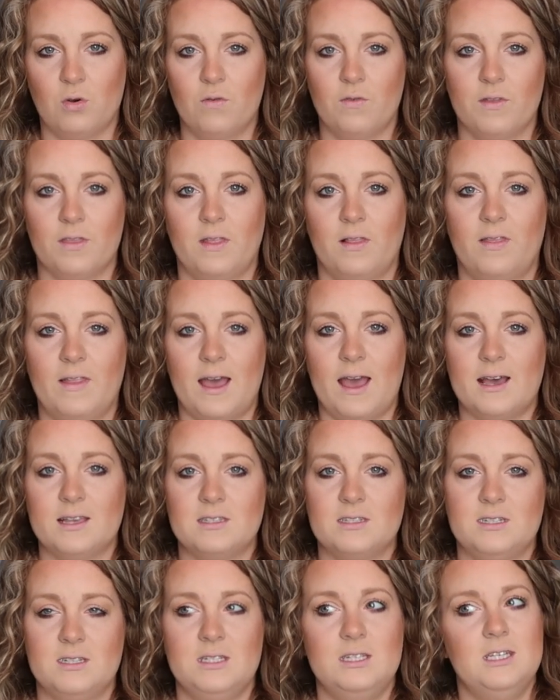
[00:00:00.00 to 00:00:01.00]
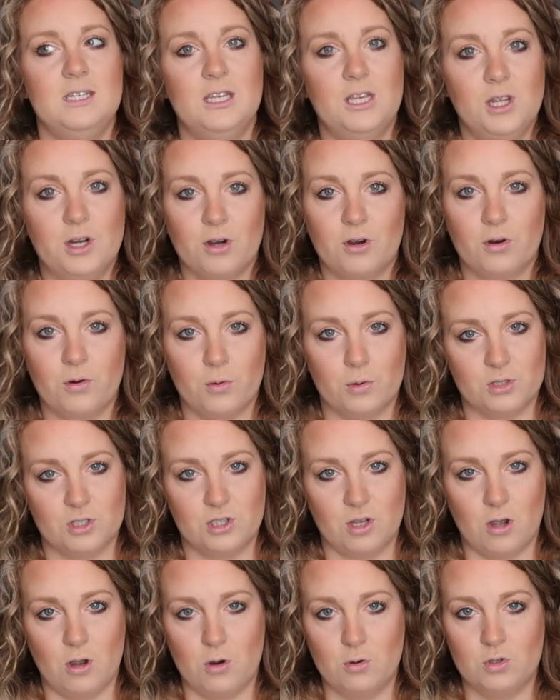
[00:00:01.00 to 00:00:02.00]
over the last year or
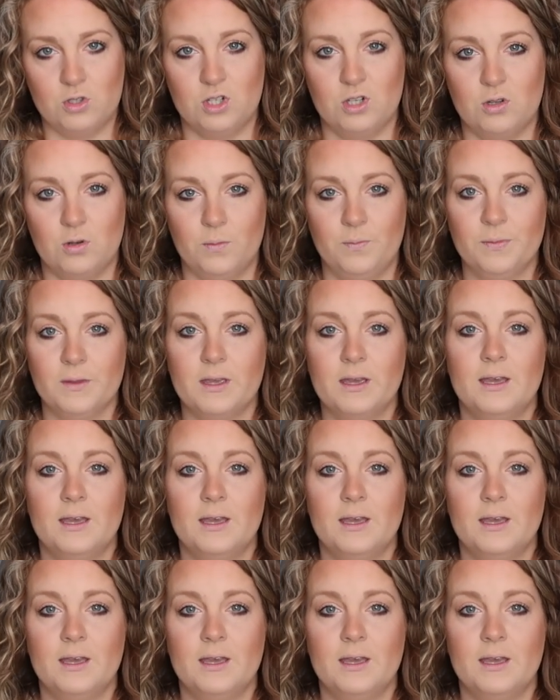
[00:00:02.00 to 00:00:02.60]
so to